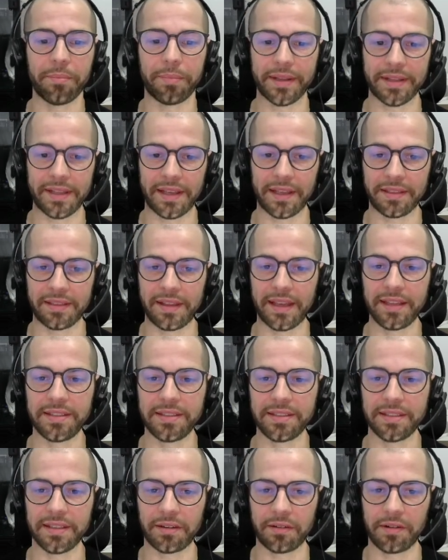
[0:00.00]
But
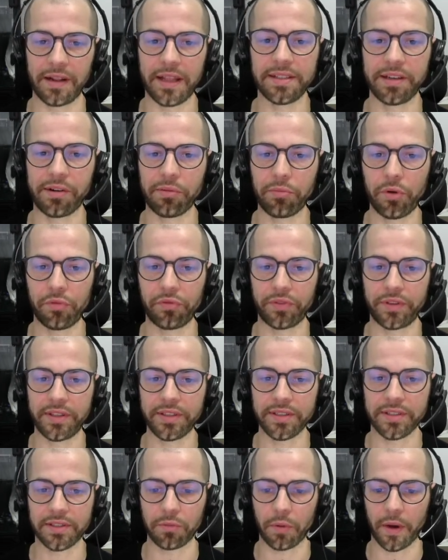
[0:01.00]
let's remove
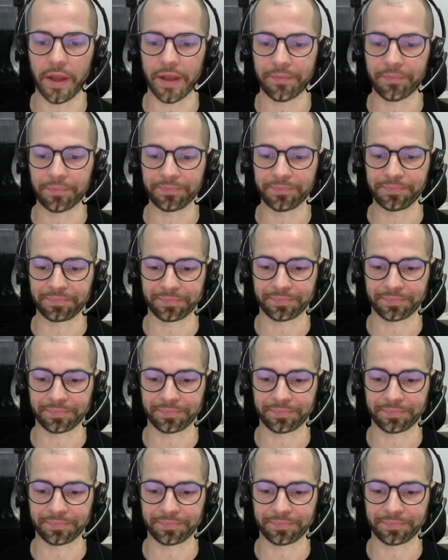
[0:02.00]
this one.